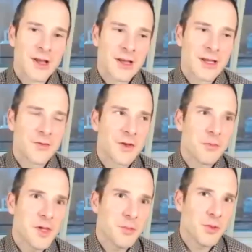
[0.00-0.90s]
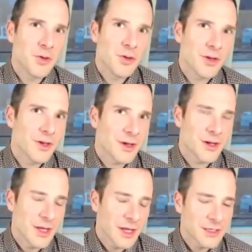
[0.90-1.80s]
If, if people
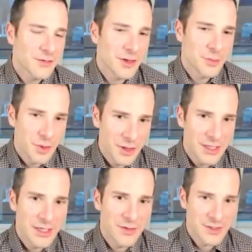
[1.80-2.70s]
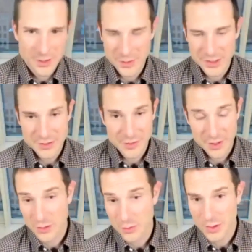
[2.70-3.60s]
collectively believe that something has
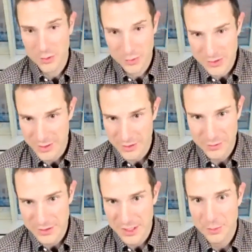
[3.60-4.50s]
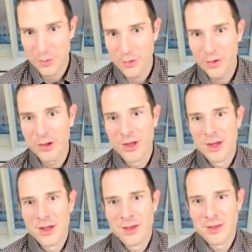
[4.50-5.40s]
value, Bitcoin's another example,
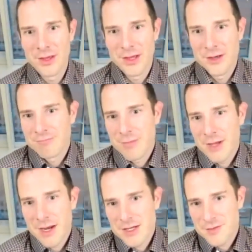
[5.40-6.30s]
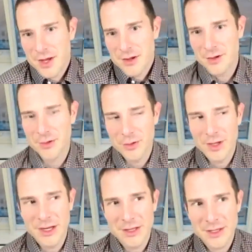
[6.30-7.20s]
then it has value.
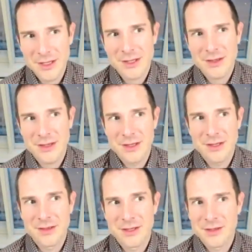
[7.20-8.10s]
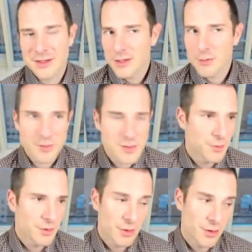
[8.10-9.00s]
And I think the, the thing that we've seen
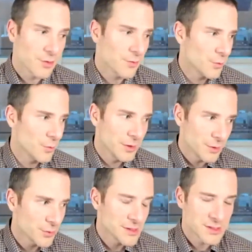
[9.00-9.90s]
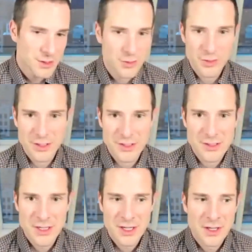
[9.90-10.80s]
with art for literally
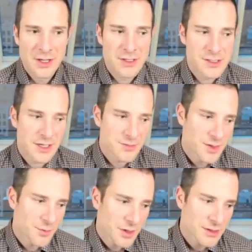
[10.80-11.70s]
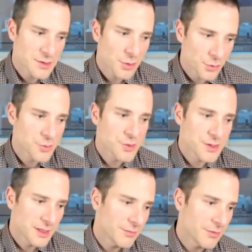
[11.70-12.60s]
centuries is that if something has cultural
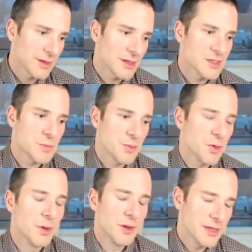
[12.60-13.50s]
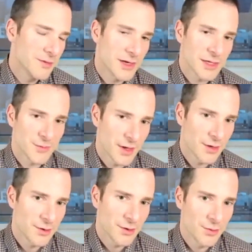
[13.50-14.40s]
significance, people believe it has
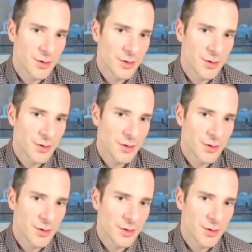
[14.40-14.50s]
value.